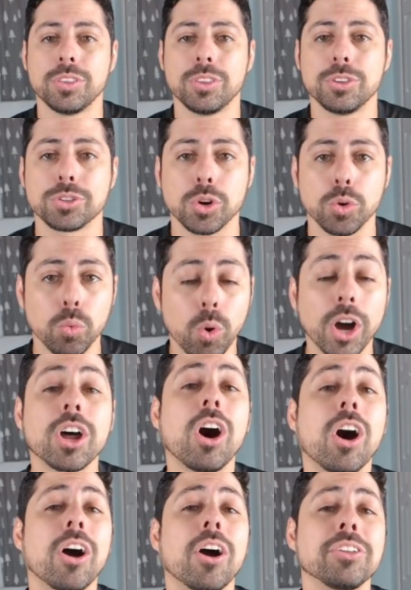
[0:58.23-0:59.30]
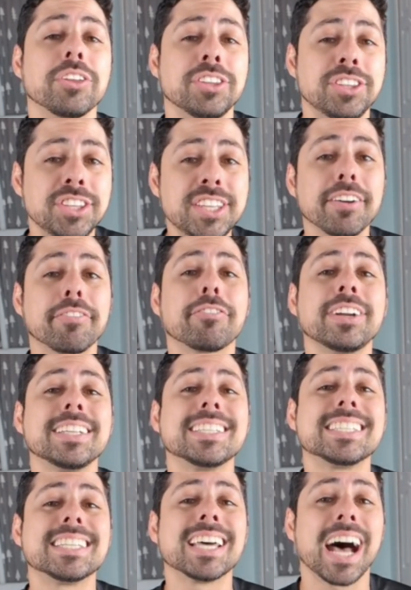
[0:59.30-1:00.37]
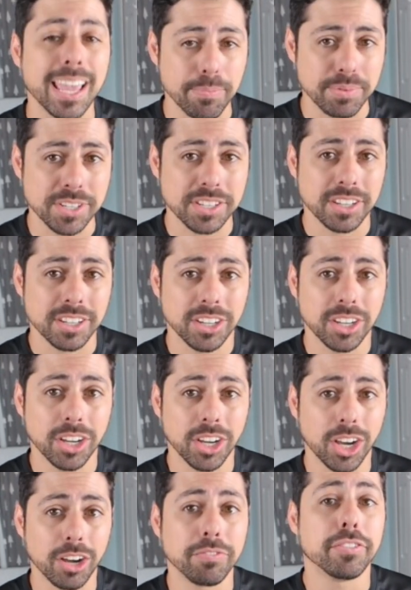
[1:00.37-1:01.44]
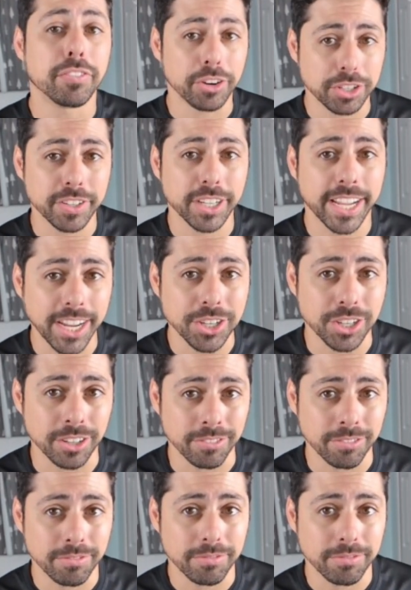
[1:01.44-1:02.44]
So what are the different types of diversification?